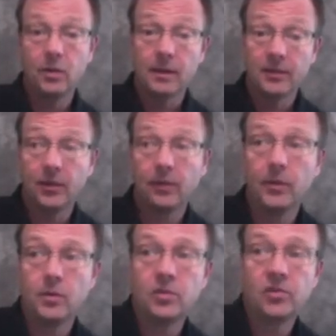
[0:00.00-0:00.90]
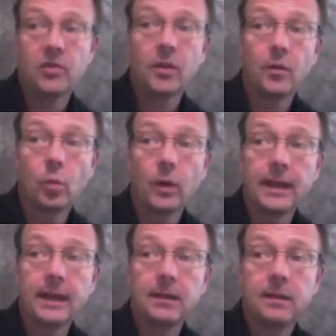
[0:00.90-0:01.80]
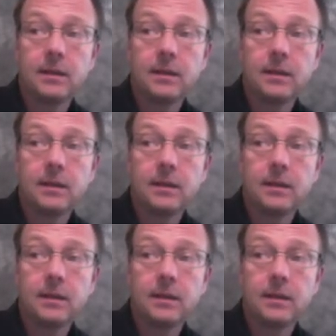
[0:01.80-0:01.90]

and my cell phone just started ringing.